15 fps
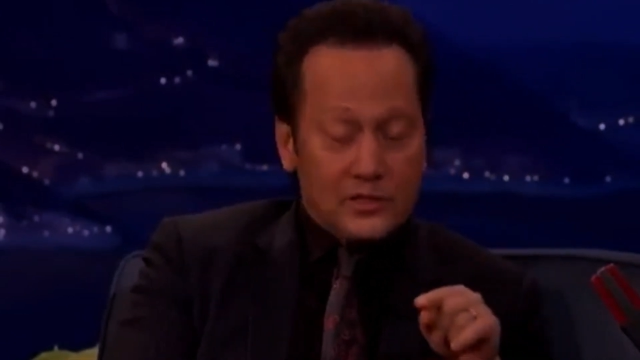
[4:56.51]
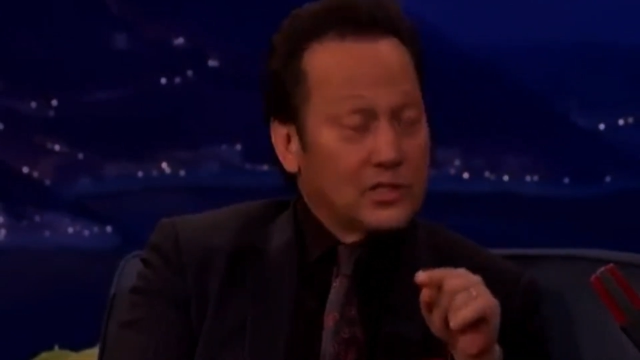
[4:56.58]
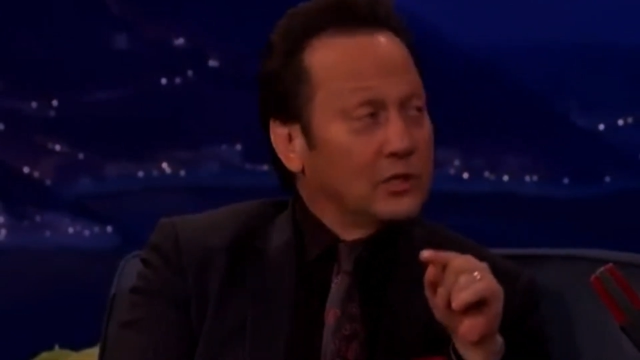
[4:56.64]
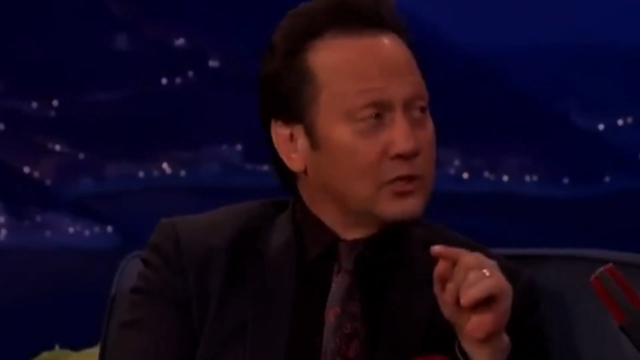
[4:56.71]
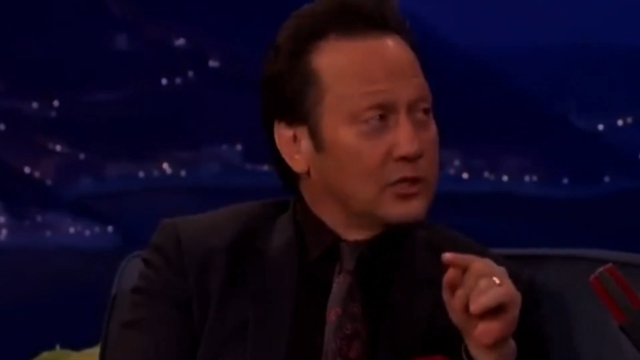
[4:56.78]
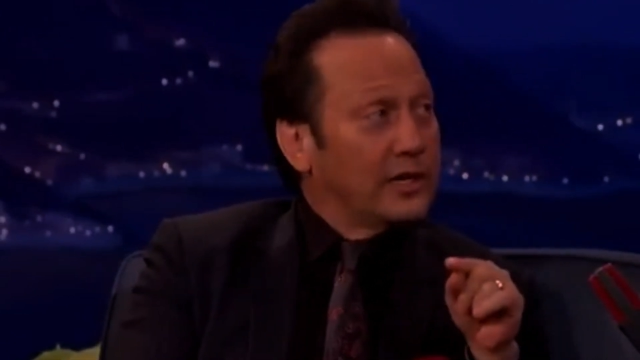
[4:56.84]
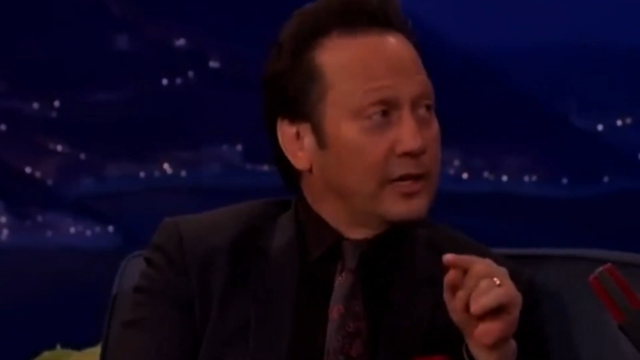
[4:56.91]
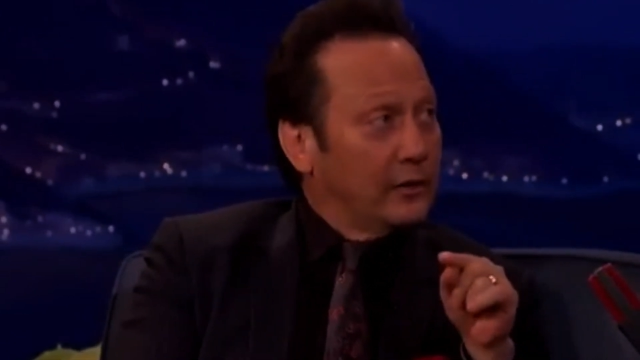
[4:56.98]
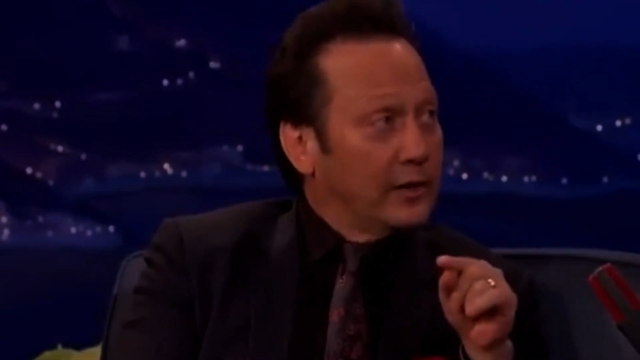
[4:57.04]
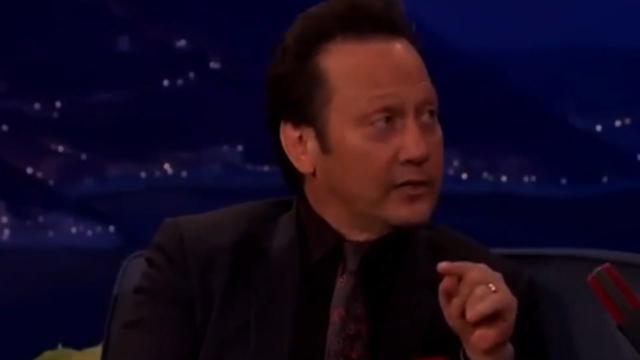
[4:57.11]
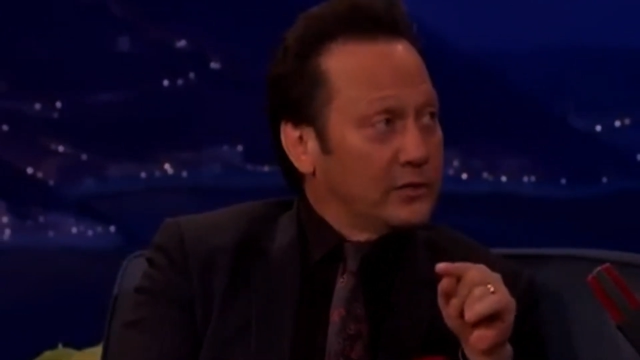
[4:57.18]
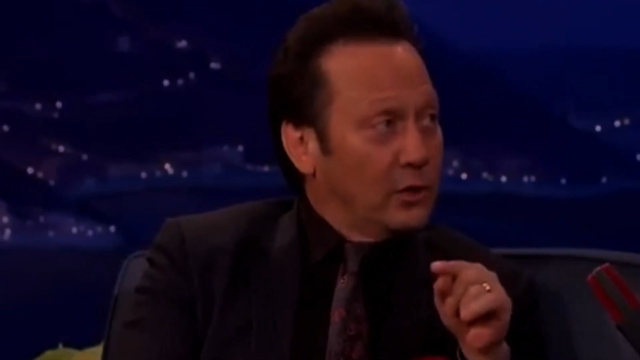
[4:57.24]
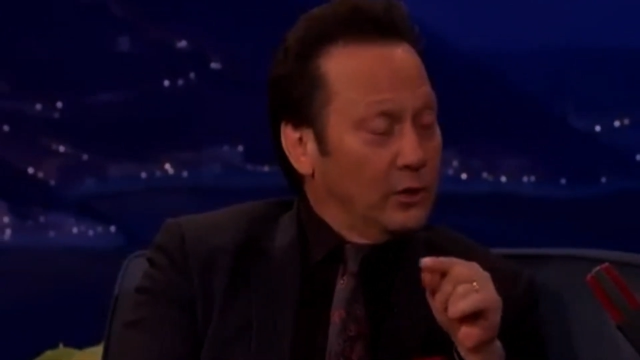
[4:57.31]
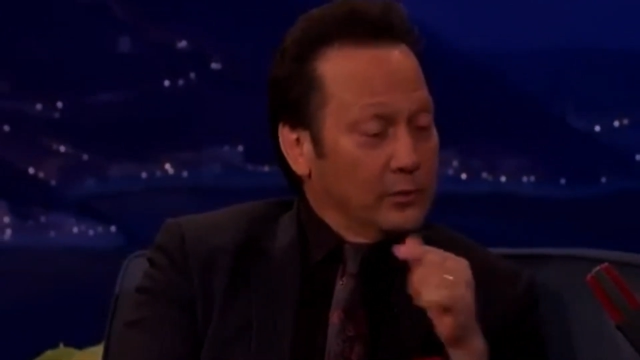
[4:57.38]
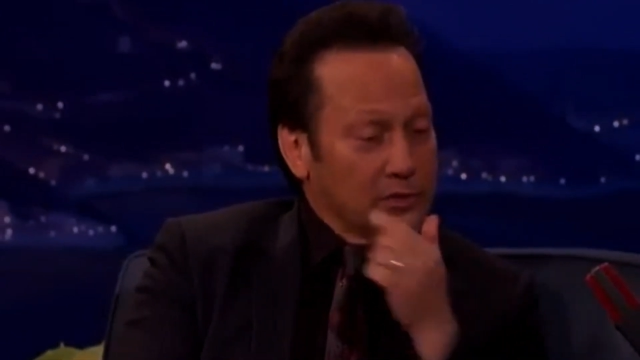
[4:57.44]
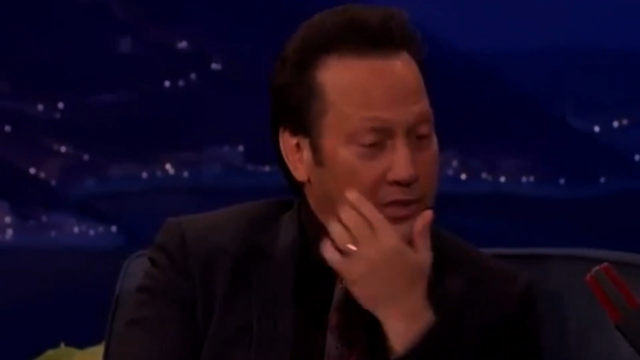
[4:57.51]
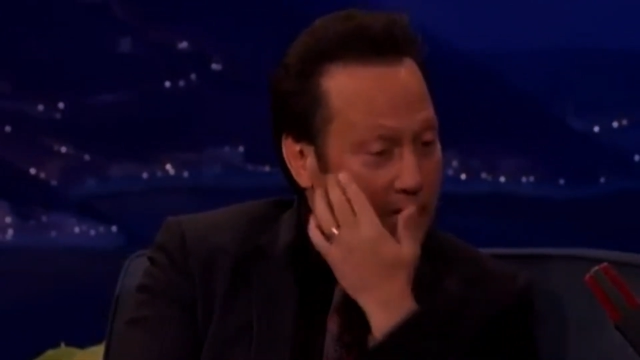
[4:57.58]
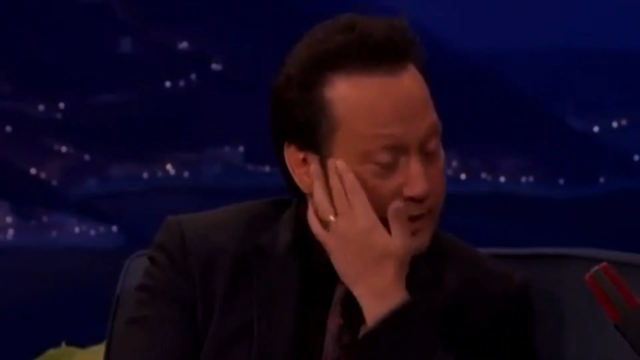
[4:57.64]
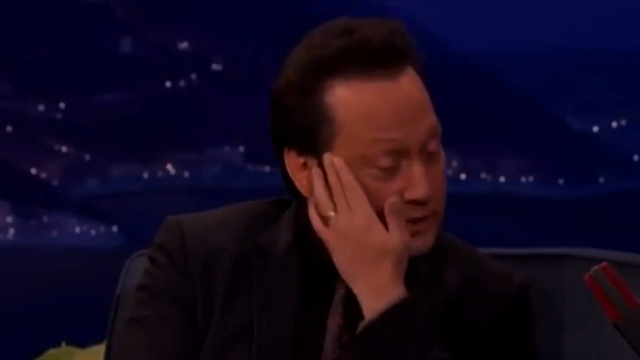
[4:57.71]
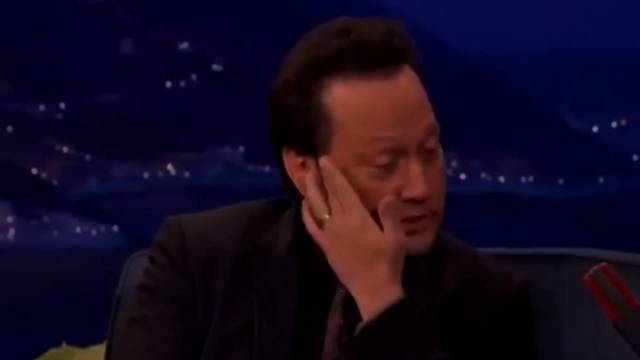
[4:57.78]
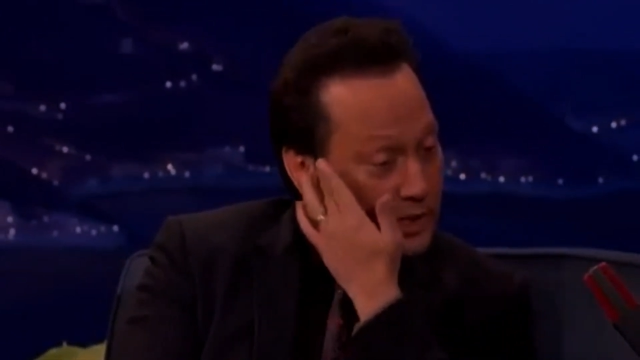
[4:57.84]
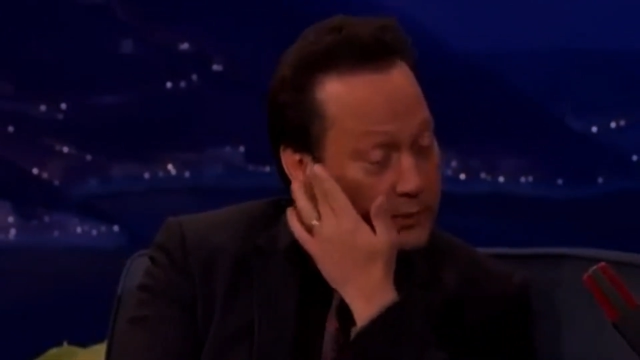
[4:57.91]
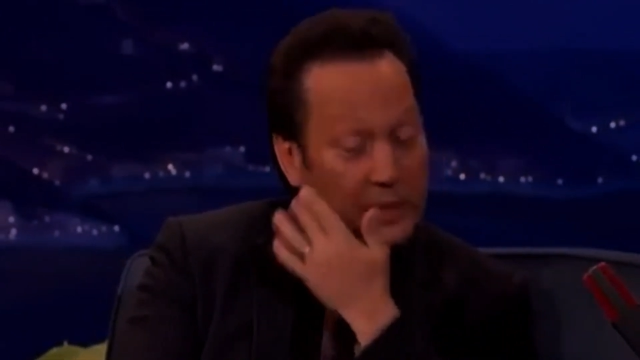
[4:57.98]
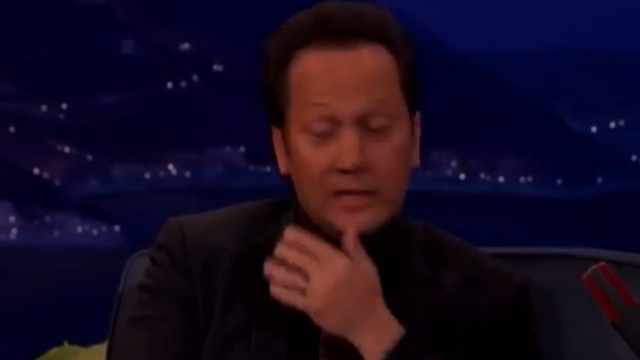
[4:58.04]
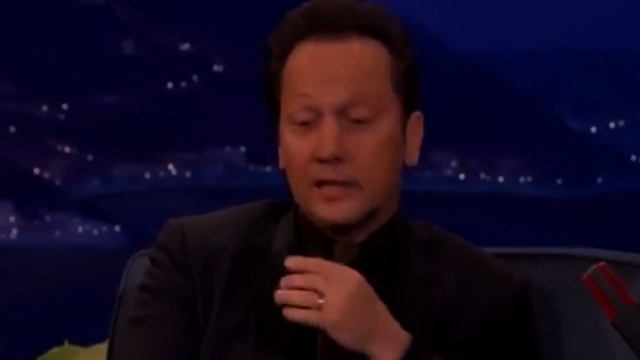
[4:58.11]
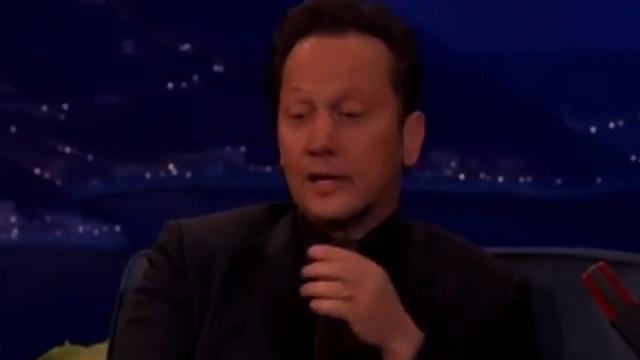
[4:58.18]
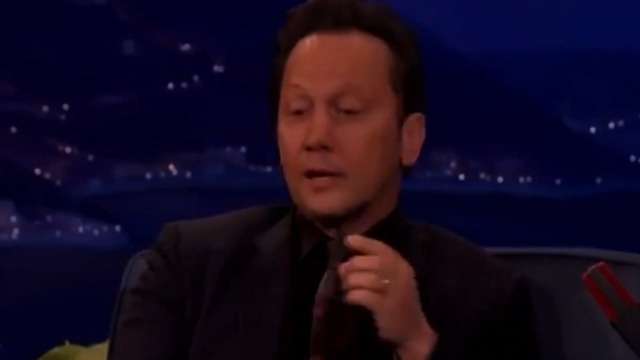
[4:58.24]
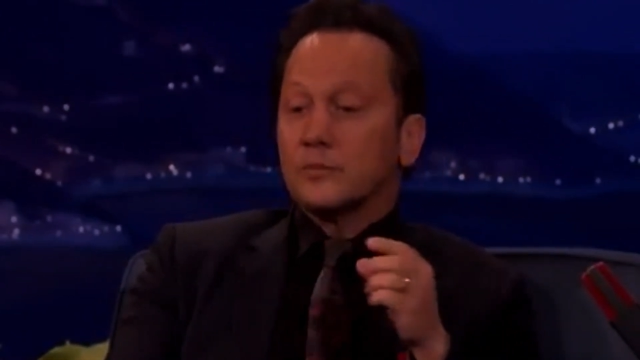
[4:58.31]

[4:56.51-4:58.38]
about accountability and celebrity